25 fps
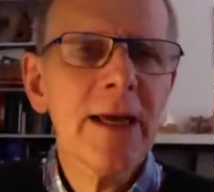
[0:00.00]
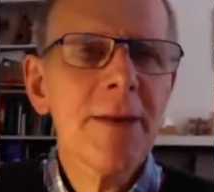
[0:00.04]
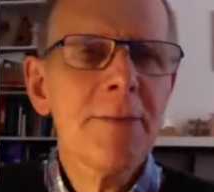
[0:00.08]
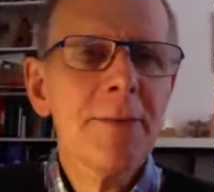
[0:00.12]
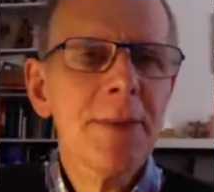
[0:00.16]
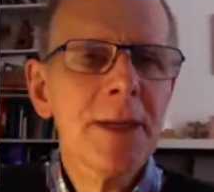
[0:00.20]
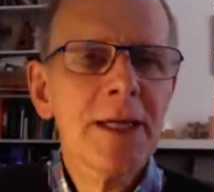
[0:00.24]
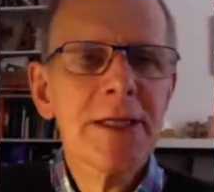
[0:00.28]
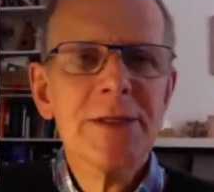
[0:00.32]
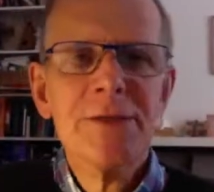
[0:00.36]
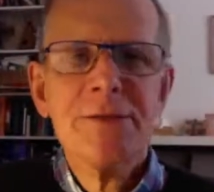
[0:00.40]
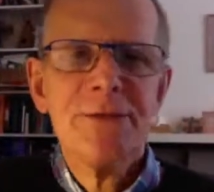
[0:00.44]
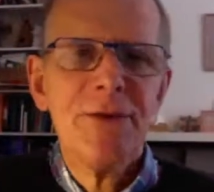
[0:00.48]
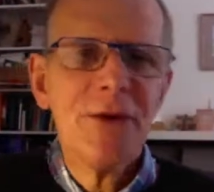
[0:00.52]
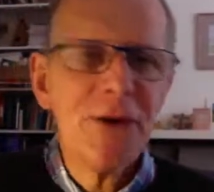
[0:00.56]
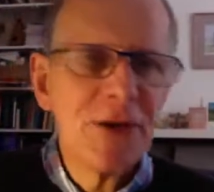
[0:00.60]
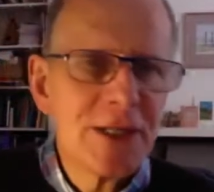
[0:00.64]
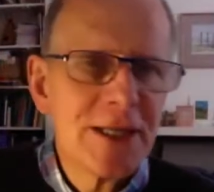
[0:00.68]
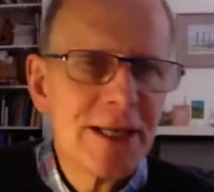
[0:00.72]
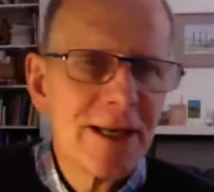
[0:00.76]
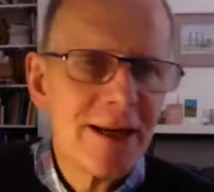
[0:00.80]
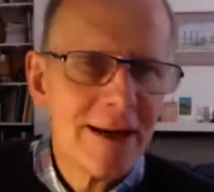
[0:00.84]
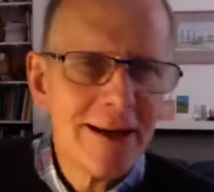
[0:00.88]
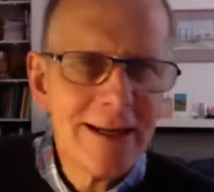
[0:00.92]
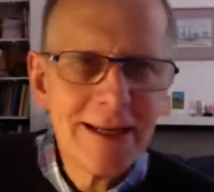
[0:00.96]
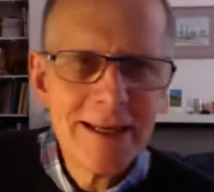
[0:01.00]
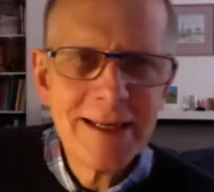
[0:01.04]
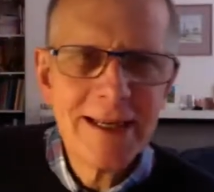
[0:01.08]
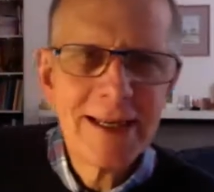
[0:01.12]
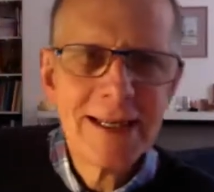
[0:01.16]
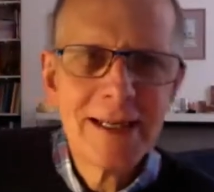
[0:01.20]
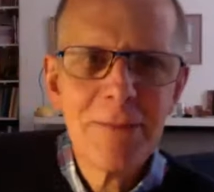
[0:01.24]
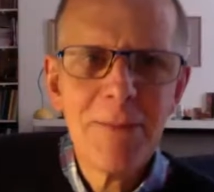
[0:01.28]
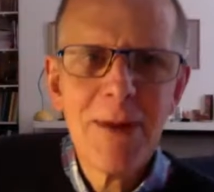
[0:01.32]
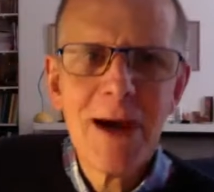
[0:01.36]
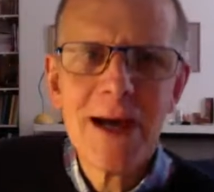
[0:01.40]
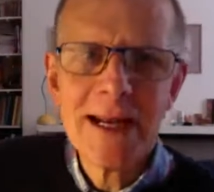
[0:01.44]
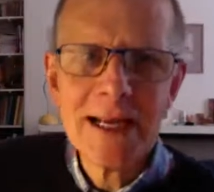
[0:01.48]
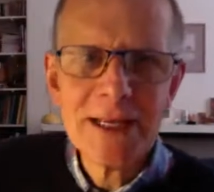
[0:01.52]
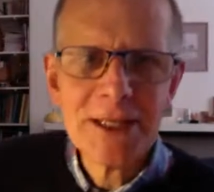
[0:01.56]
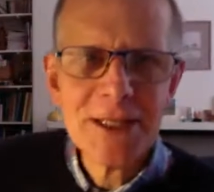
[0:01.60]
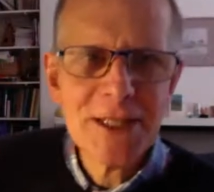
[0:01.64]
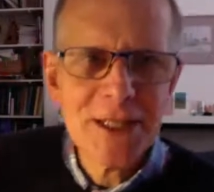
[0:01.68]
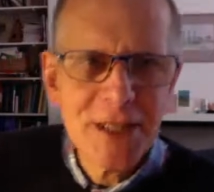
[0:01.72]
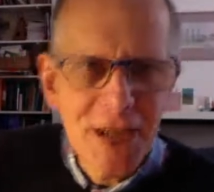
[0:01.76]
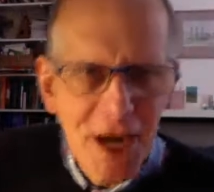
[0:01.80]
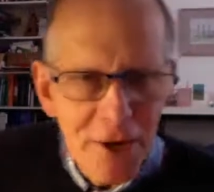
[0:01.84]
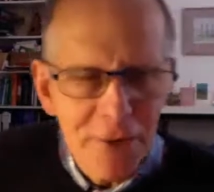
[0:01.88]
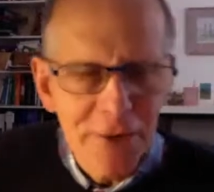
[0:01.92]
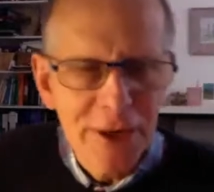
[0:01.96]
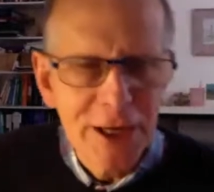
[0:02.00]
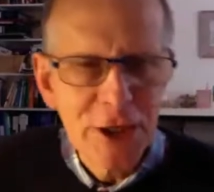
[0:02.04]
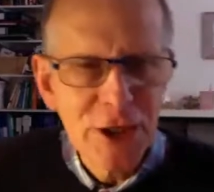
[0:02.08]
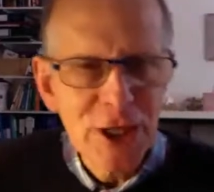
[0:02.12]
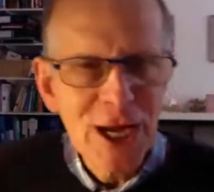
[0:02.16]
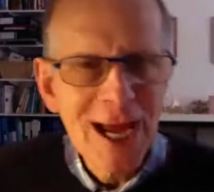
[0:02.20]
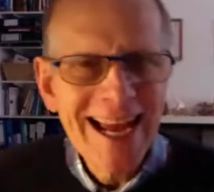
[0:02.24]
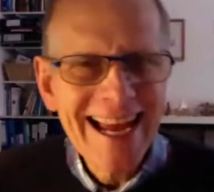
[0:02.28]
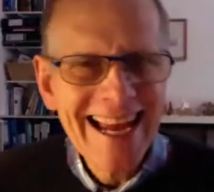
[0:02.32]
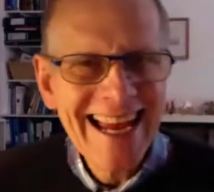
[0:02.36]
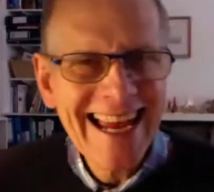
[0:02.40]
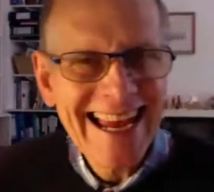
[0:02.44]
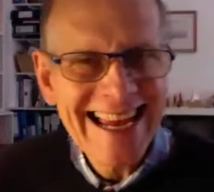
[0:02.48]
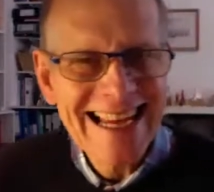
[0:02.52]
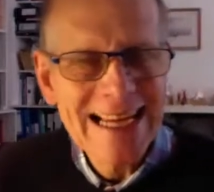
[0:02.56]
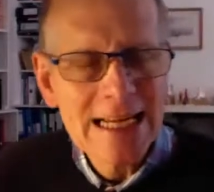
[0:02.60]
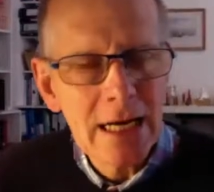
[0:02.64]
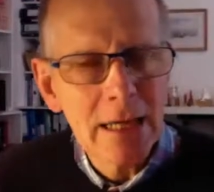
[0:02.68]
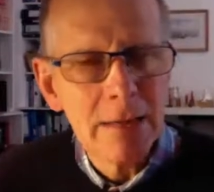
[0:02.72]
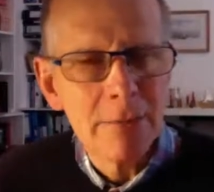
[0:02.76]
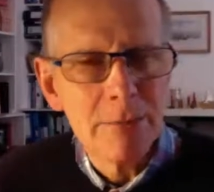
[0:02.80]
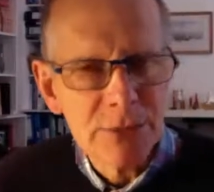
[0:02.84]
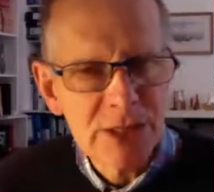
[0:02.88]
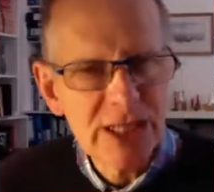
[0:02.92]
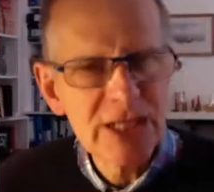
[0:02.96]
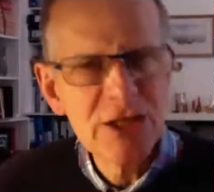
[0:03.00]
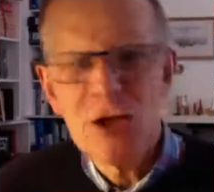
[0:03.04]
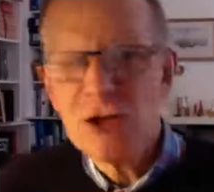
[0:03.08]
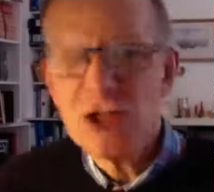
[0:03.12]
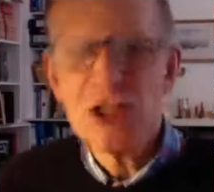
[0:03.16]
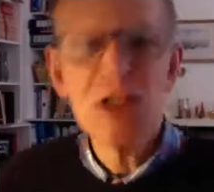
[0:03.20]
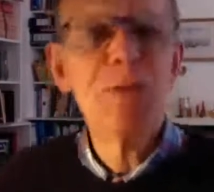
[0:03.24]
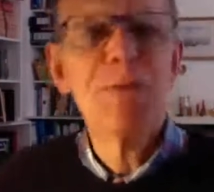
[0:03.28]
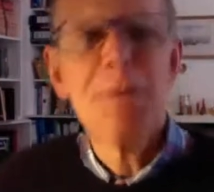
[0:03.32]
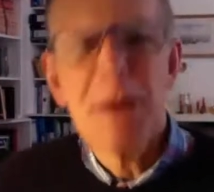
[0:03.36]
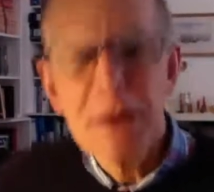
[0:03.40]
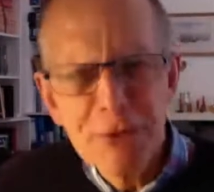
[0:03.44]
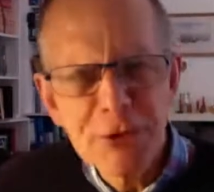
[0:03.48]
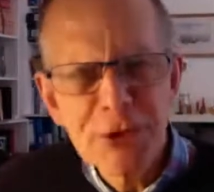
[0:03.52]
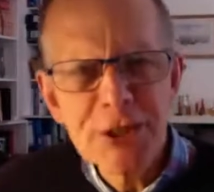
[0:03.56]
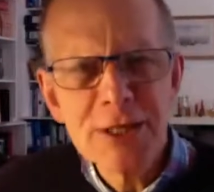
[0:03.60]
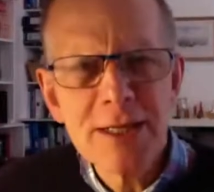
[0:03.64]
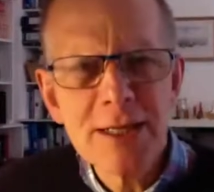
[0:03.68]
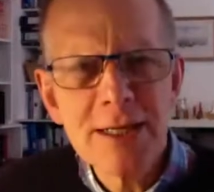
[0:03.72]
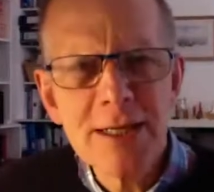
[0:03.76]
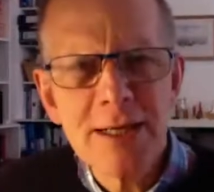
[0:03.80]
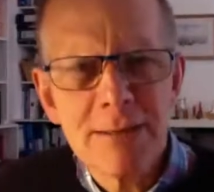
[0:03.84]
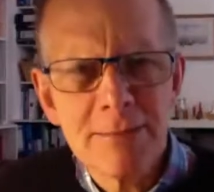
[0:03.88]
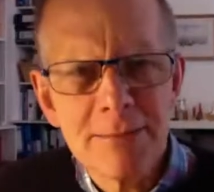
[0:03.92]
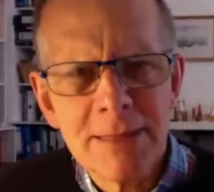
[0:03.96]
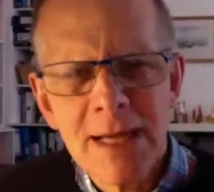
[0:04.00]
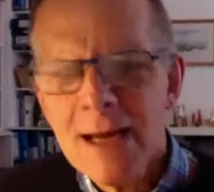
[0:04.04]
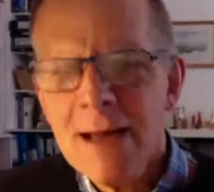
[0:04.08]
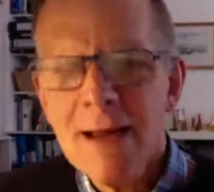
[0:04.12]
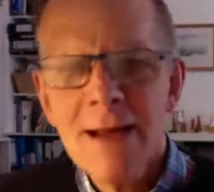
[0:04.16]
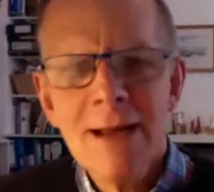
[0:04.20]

Because firstly, I think the man has courage. He comes. He's not supposed to come.